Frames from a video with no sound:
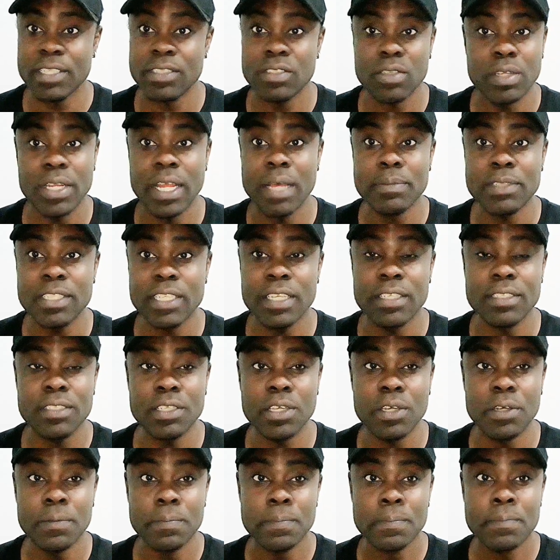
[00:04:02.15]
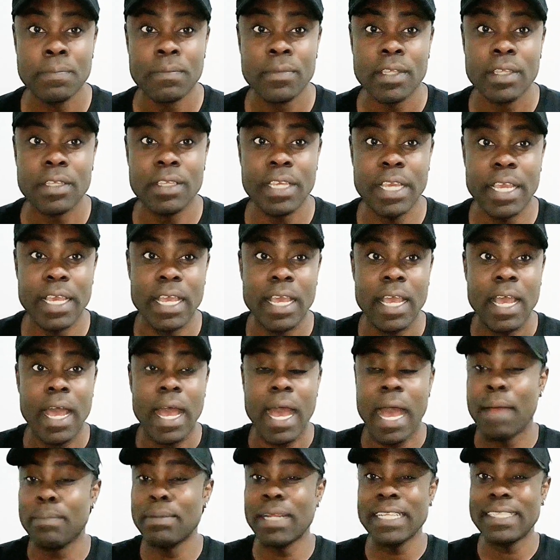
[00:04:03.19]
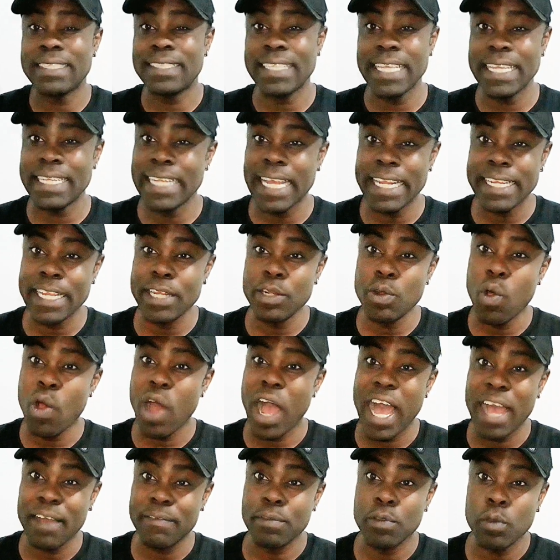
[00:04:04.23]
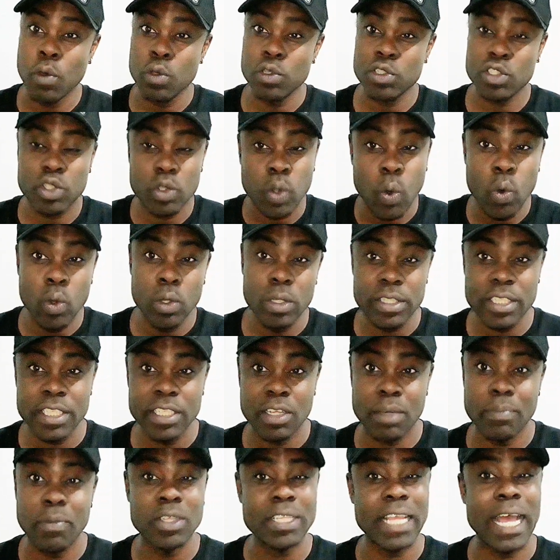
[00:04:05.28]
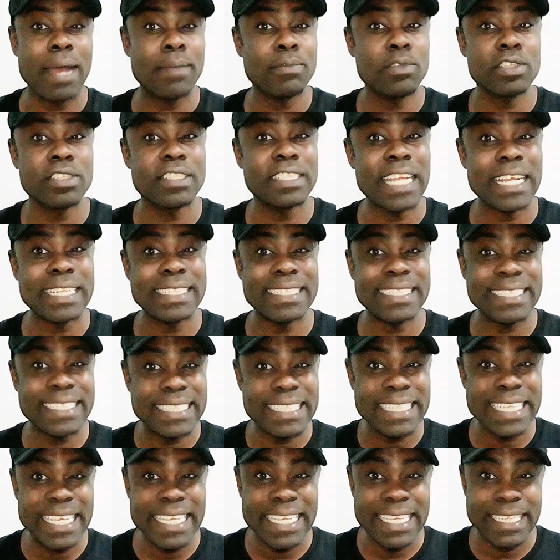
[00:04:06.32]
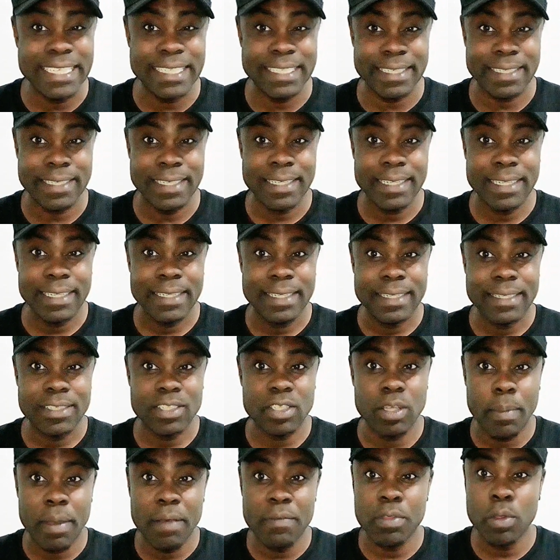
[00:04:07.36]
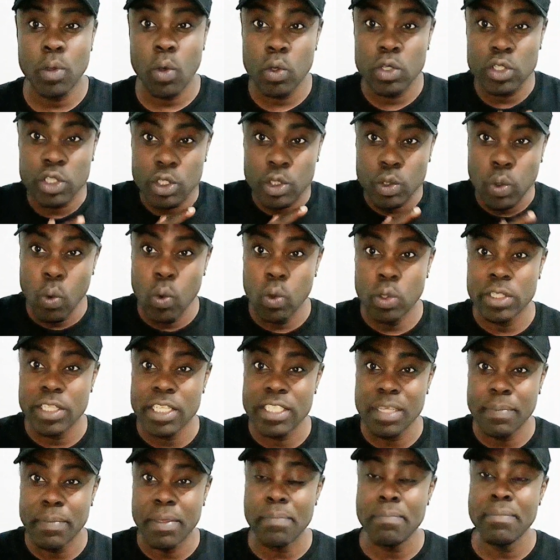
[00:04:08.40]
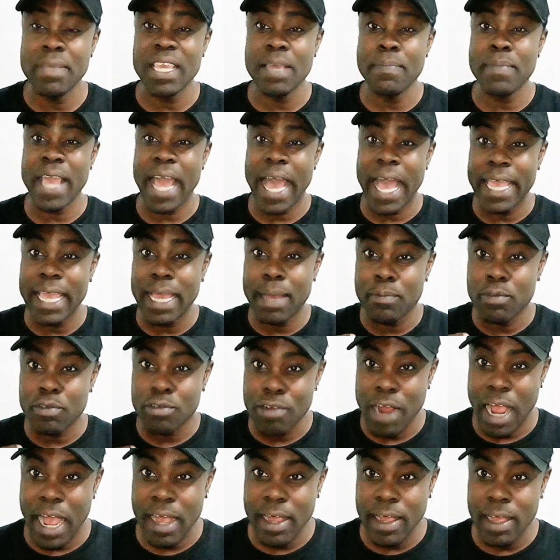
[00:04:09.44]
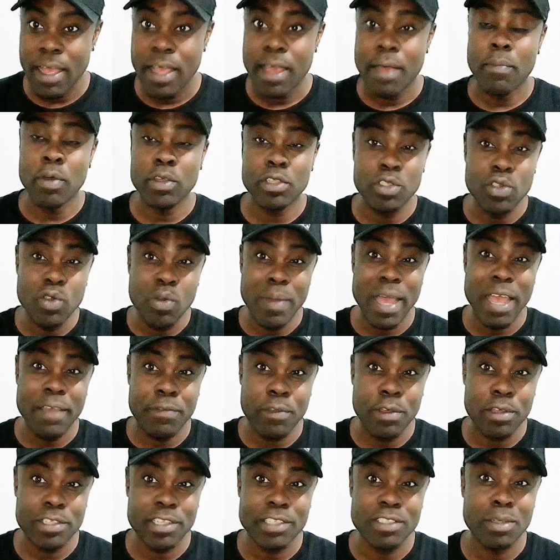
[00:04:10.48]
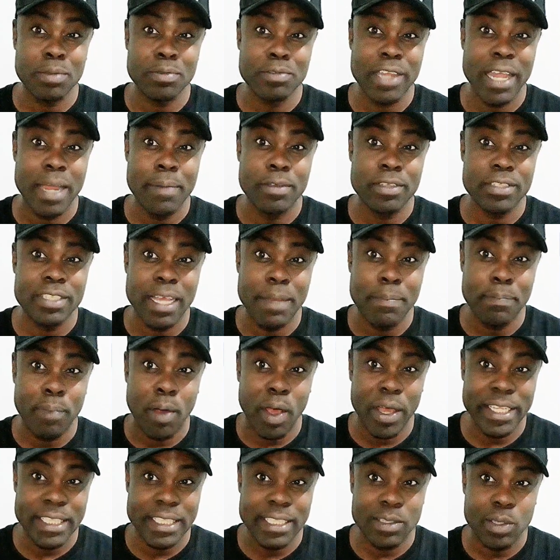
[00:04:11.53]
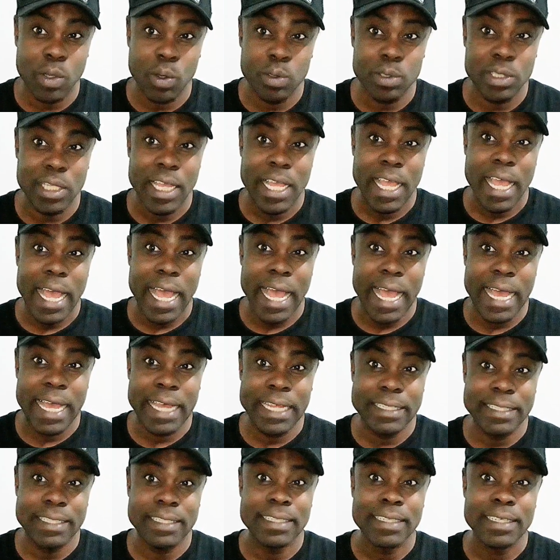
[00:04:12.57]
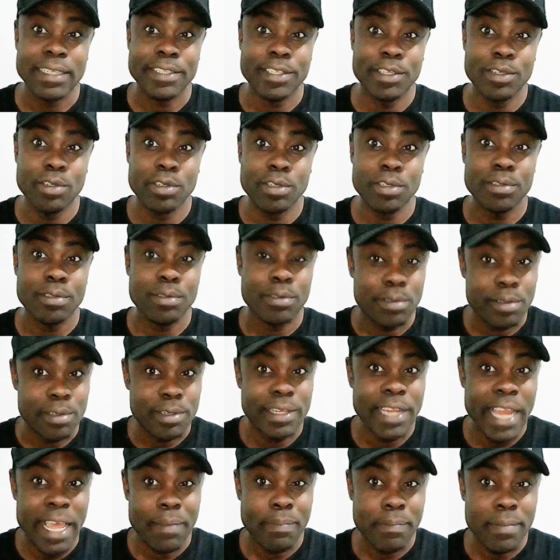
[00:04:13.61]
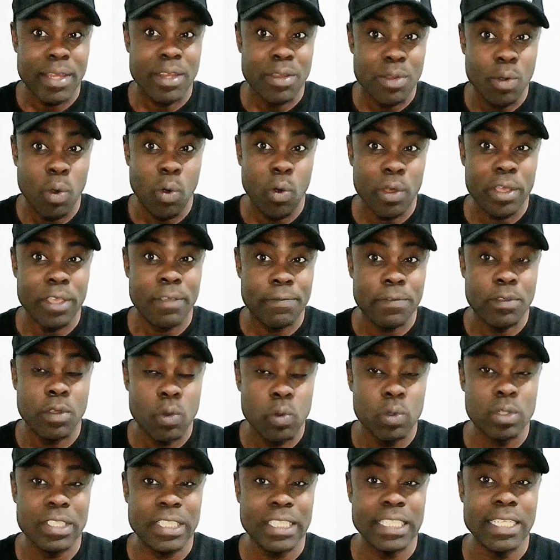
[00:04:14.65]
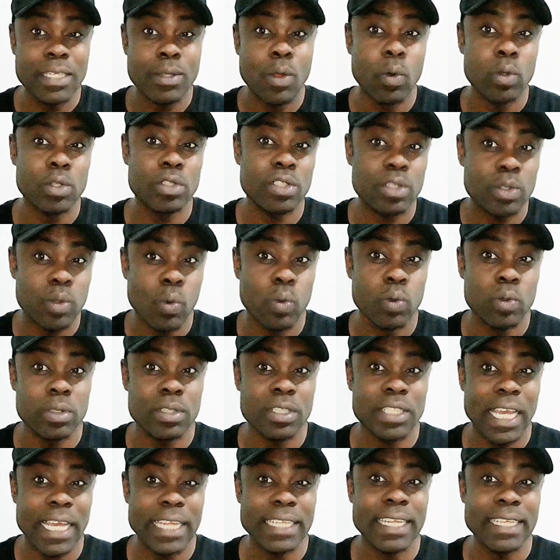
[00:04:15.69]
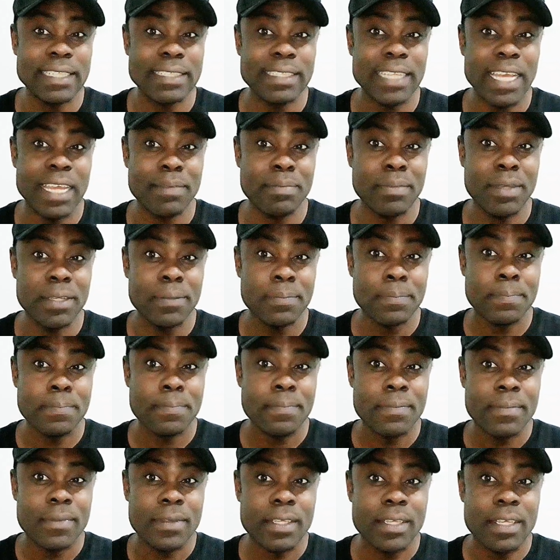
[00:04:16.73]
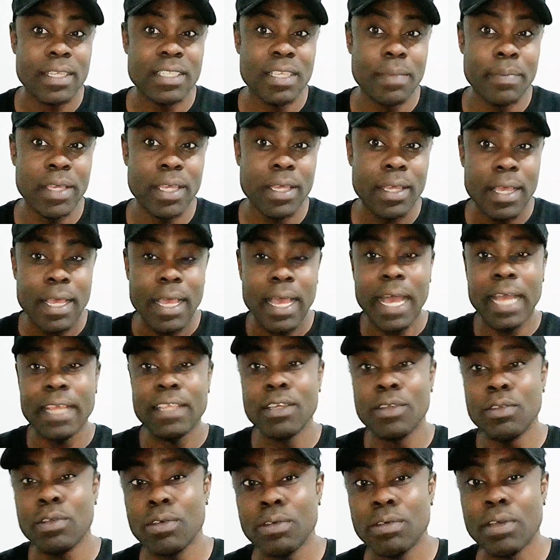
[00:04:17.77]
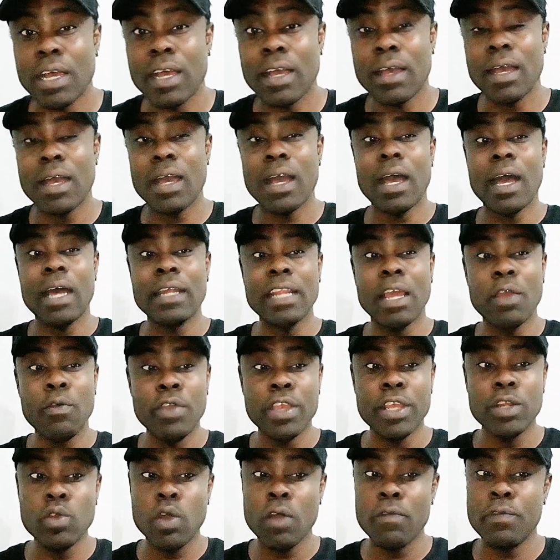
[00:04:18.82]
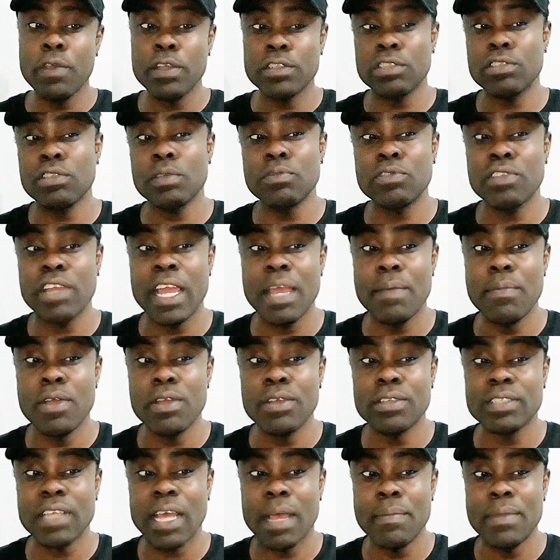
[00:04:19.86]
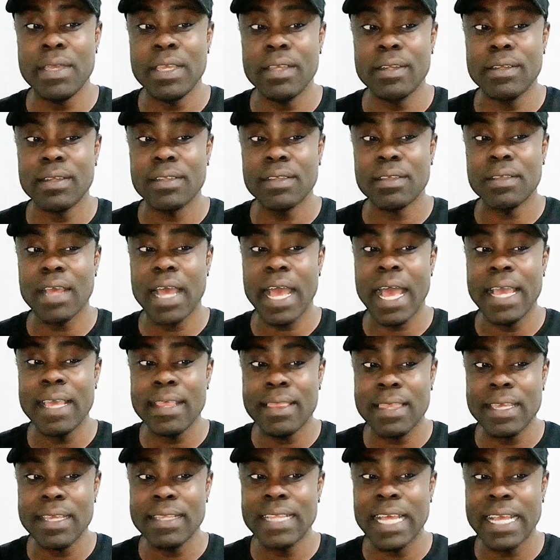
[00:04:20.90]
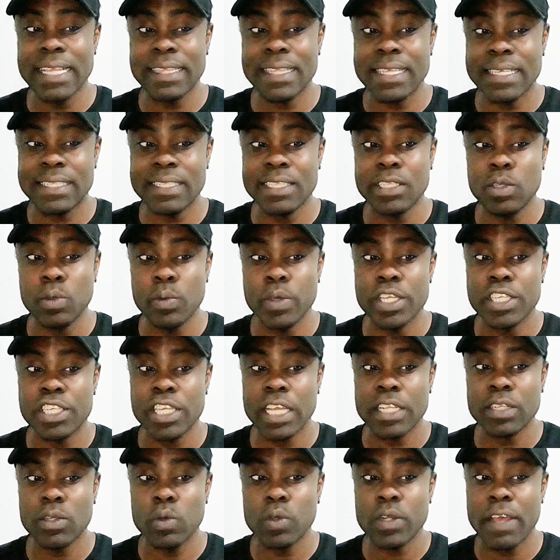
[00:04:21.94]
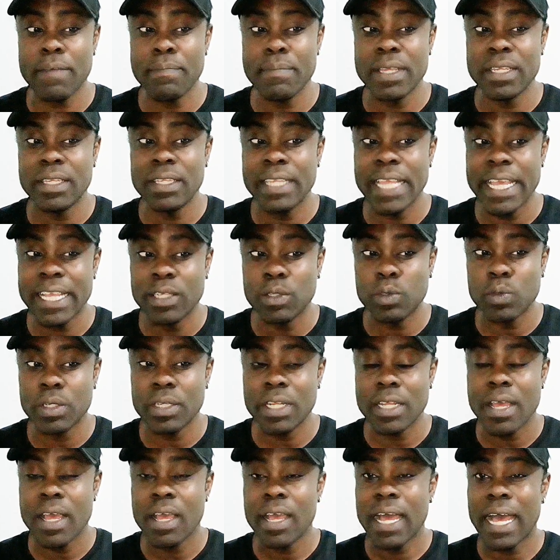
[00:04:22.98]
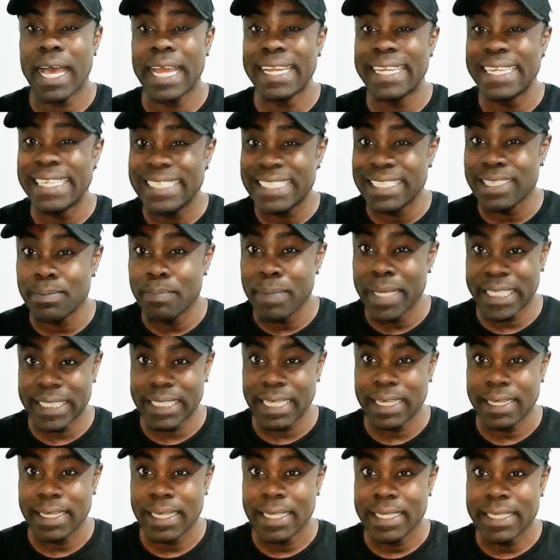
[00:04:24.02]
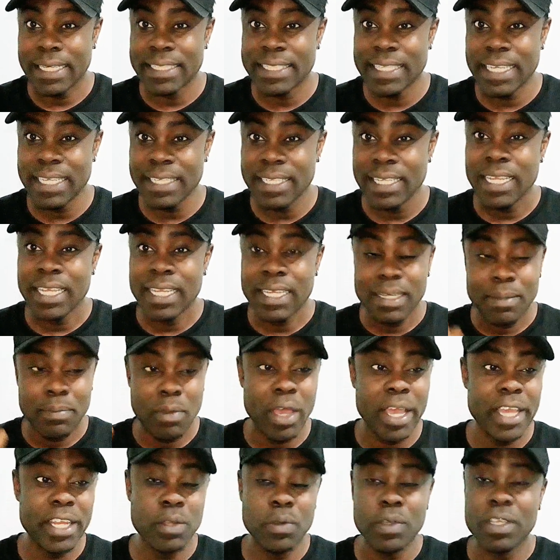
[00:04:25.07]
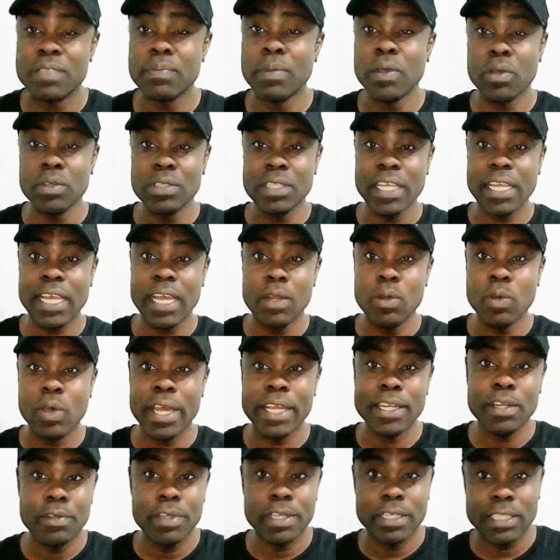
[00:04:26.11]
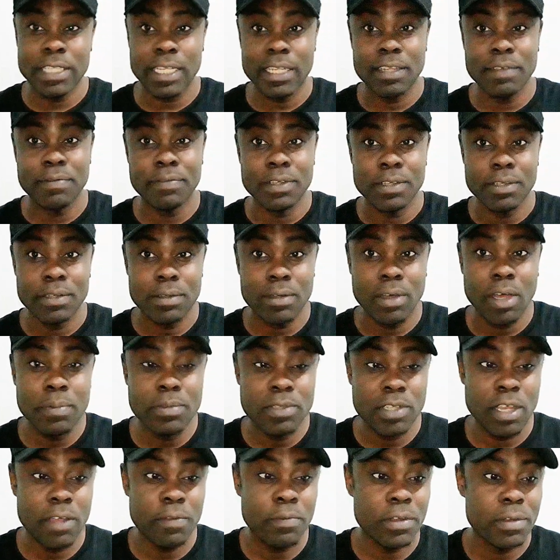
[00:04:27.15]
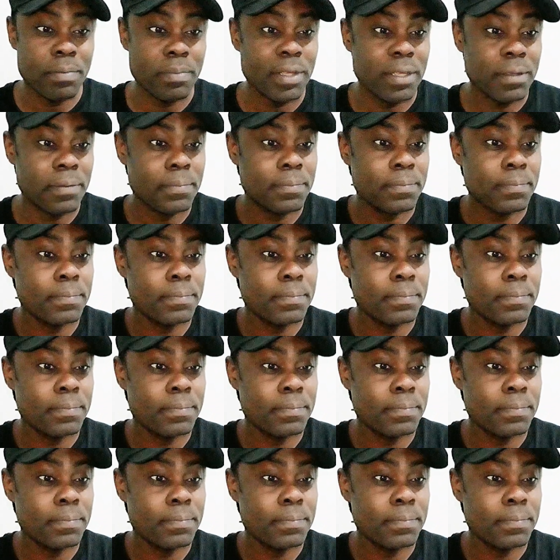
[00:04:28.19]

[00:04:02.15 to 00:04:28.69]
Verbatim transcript: You see what I'm saying to you? Yeah, I'm not saying that they don't have those tools, you know, but I'm just not seeing some of those tools. You see me? Maybe I am wrong, but you, my viewers and subscribers, can point it out and, you know, let me know if you see those tools. You understand me? You see me? And, you know, on a real low, viewers and subscribers, I mean, I think that this situation could have been dealt with a little better. You see? But anyways, I'm going to take a look at the rest of the video. Observe with me.